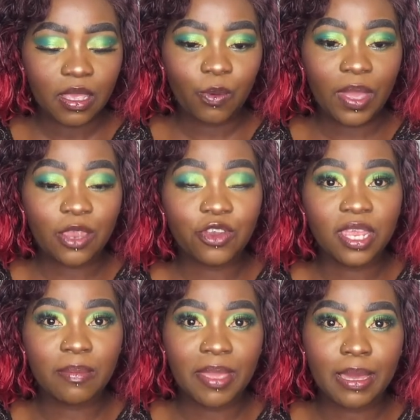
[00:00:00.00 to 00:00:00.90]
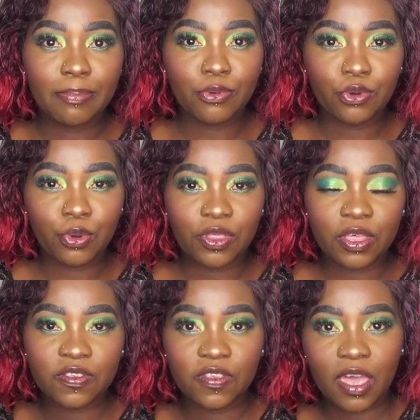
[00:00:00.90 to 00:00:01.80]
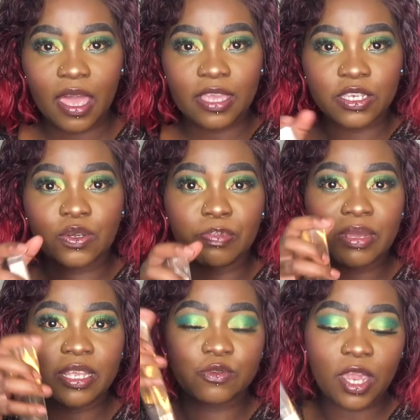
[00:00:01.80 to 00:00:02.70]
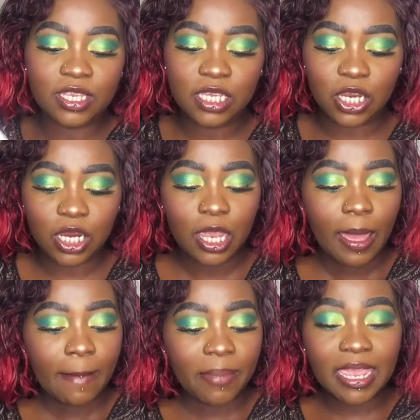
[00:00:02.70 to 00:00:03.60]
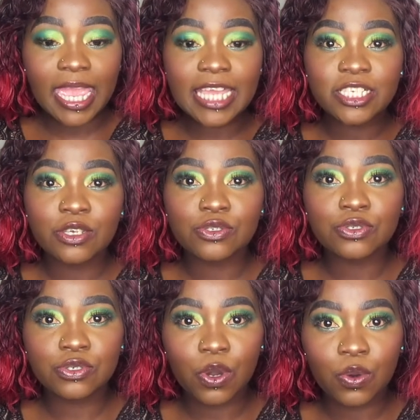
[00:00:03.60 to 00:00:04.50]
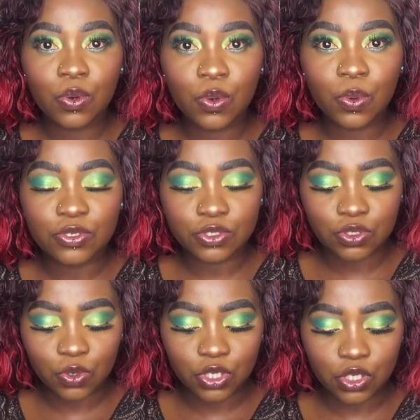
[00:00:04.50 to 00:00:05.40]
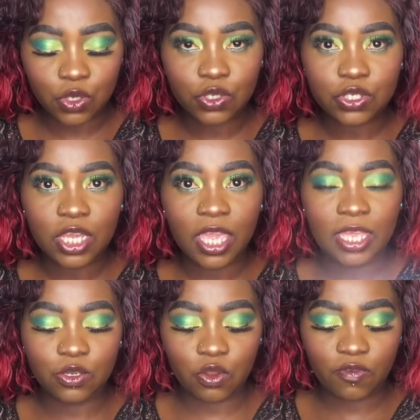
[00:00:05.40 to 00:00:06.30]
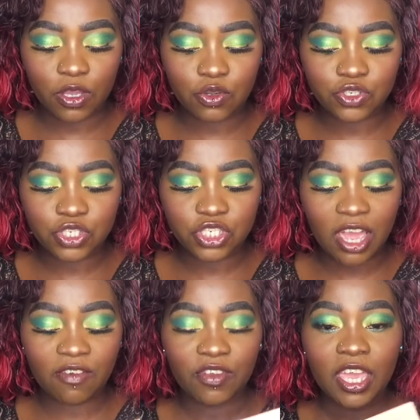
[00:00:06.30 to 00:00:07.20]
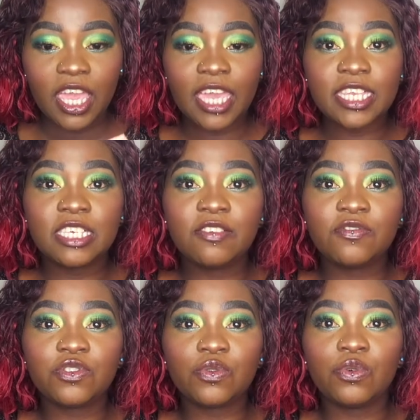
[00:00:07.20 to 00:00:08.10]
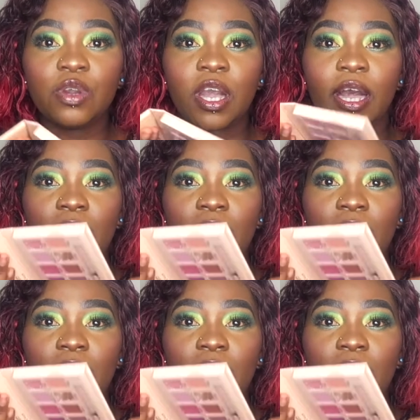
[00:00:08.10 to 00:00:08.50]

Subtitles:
where I create a makeup look with this eyeshadow palette right here. But it is so cool and so cute and all of that good stuff, and it gives you